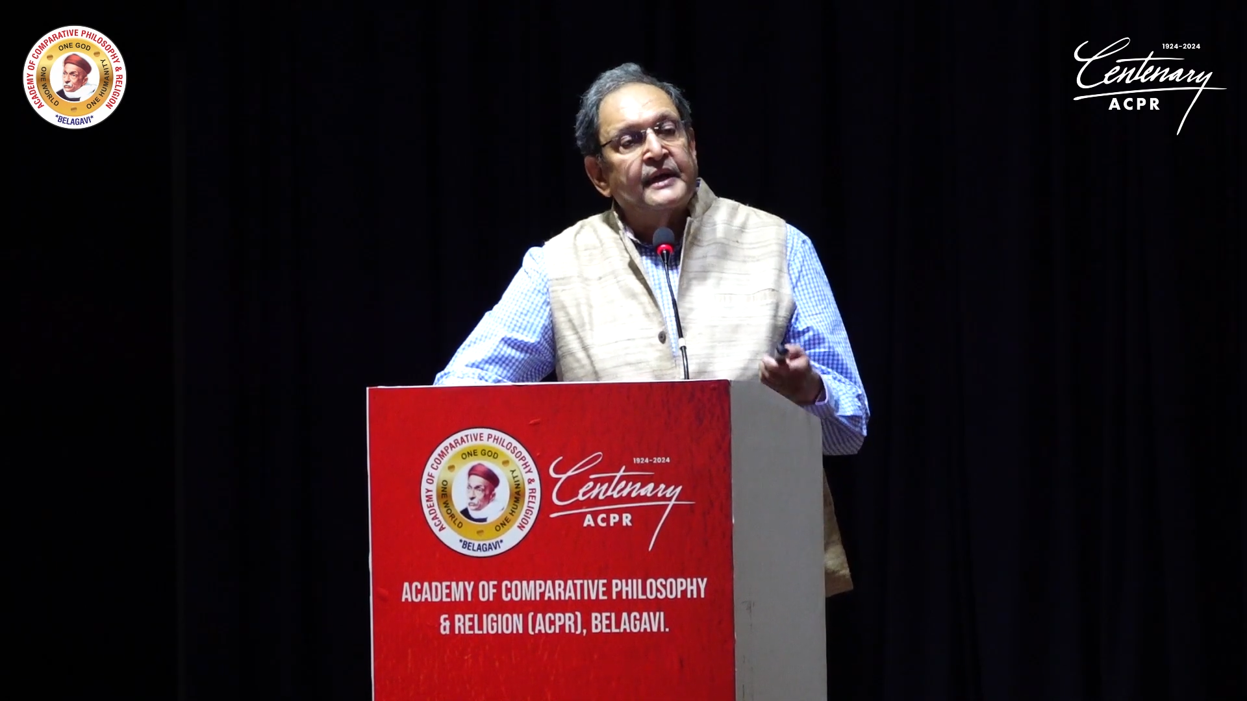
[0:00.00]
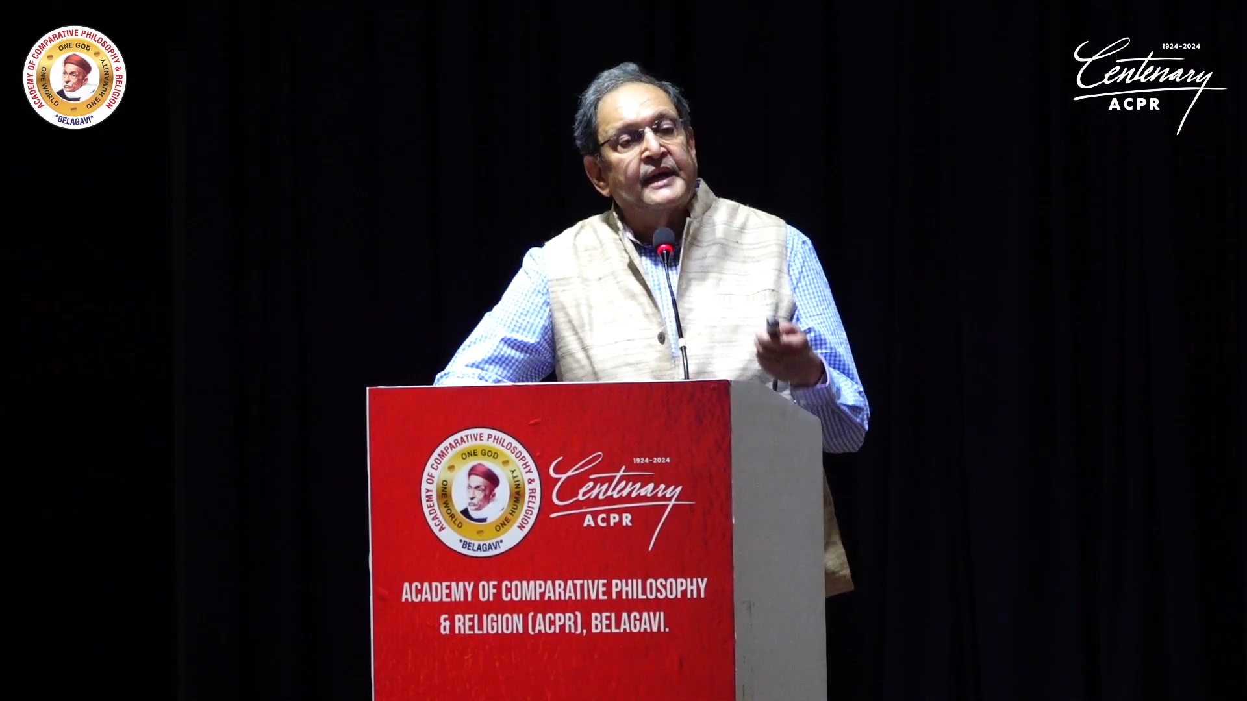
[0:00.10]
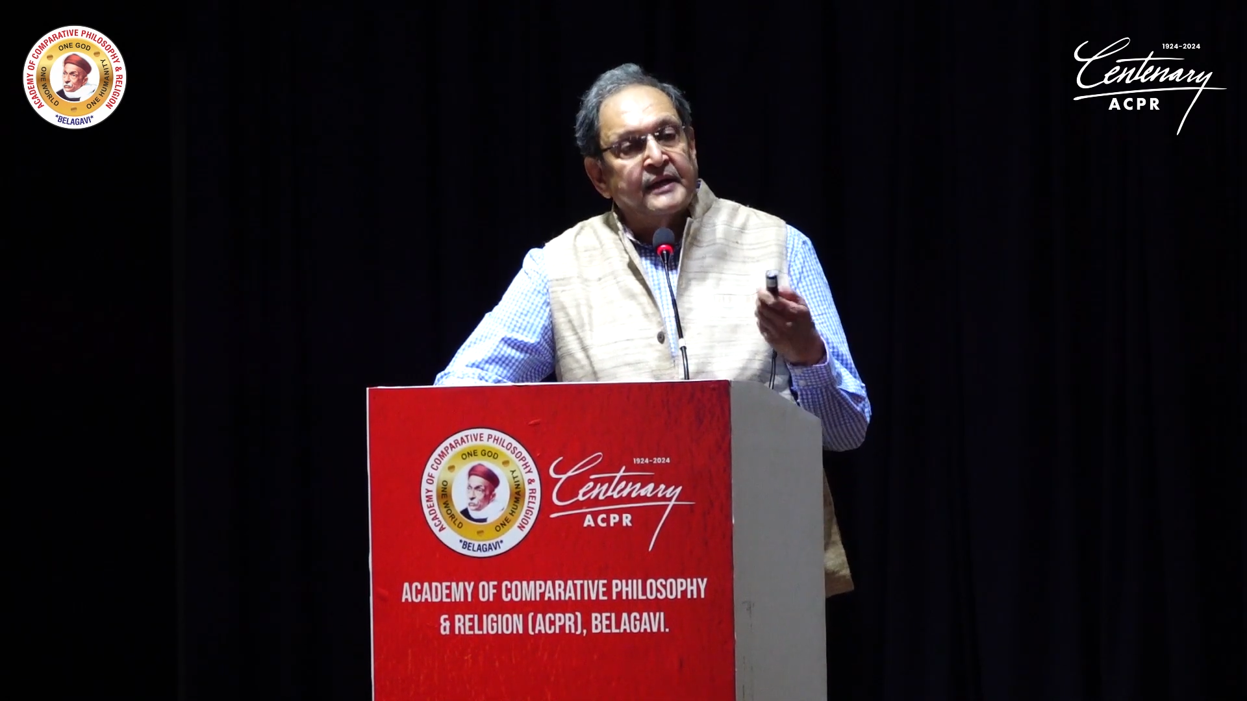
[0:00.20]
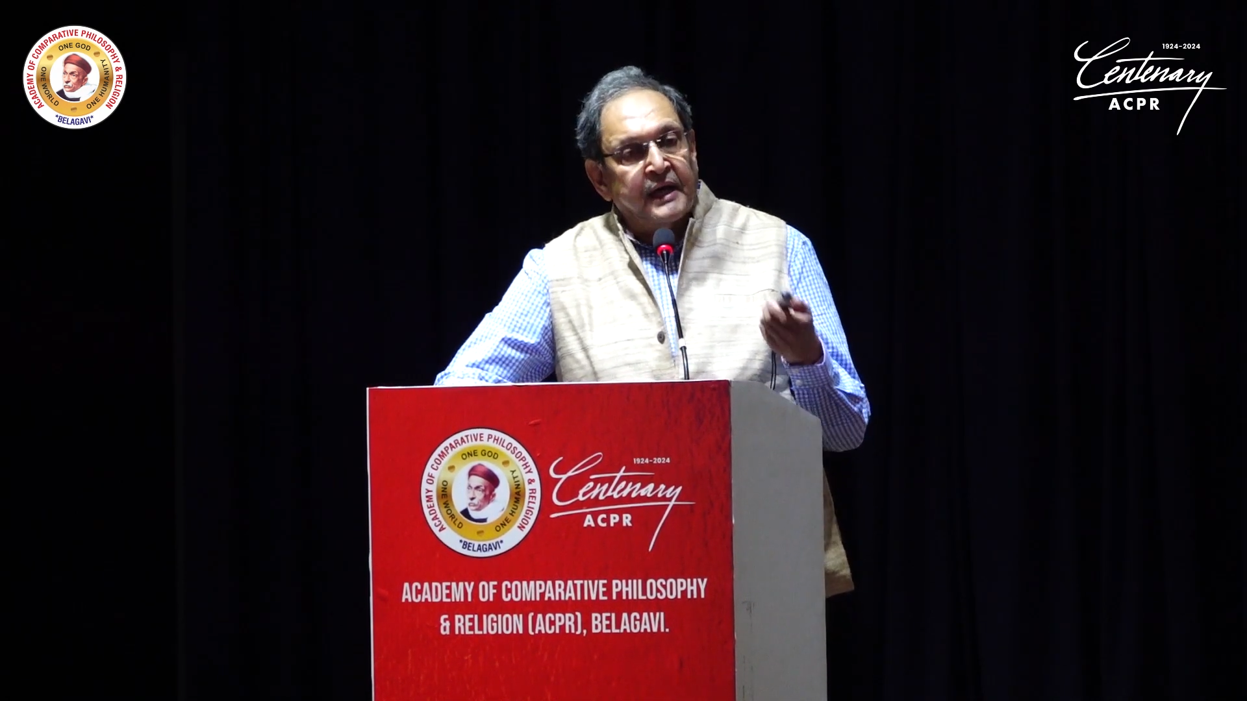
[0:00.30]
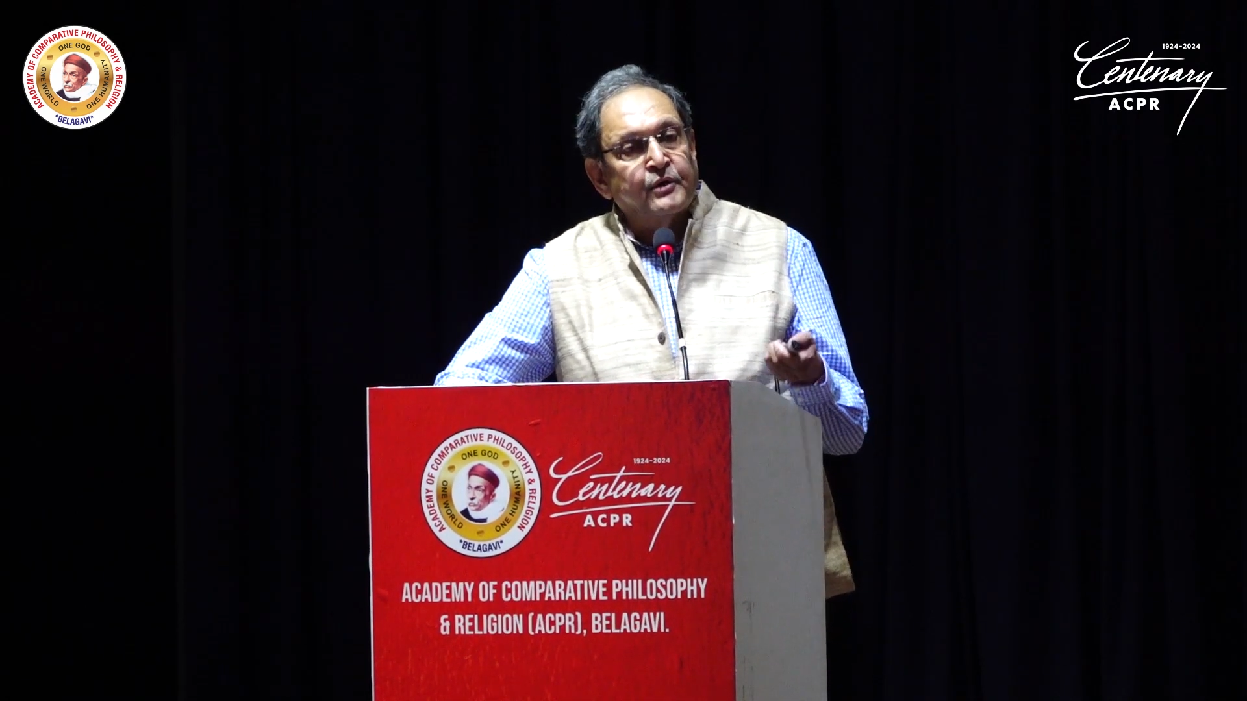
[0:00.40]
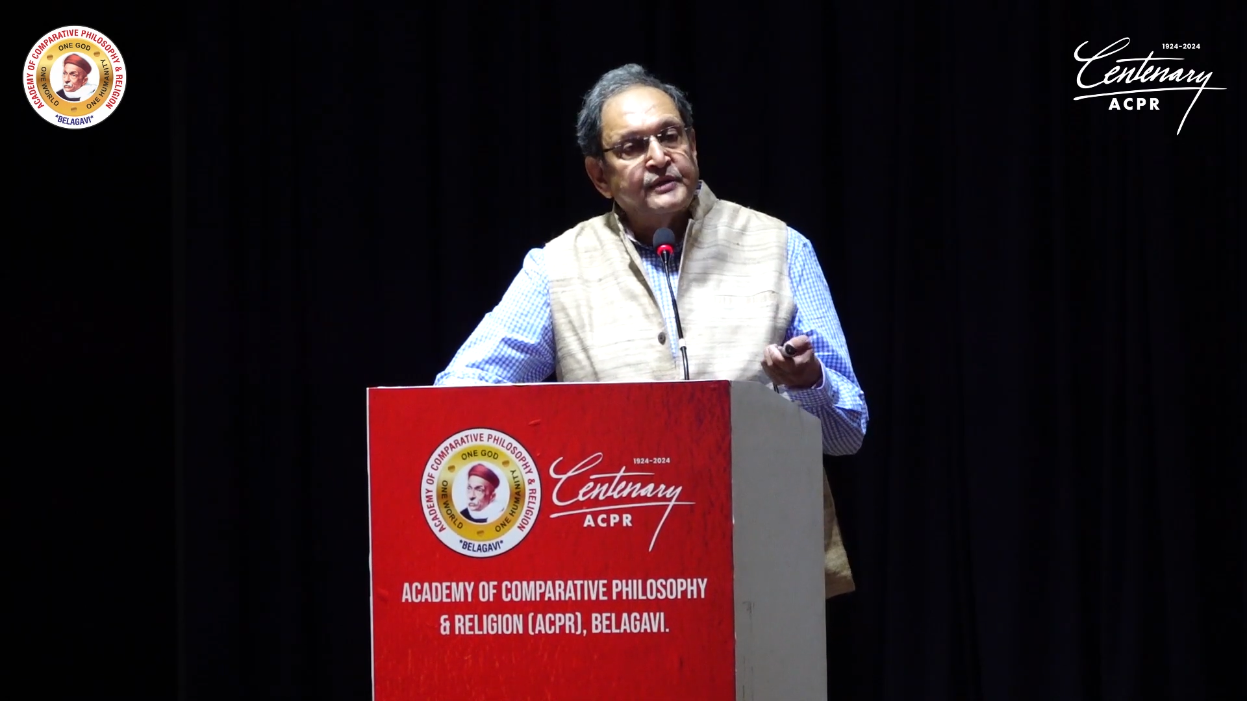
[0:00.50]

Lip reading: and how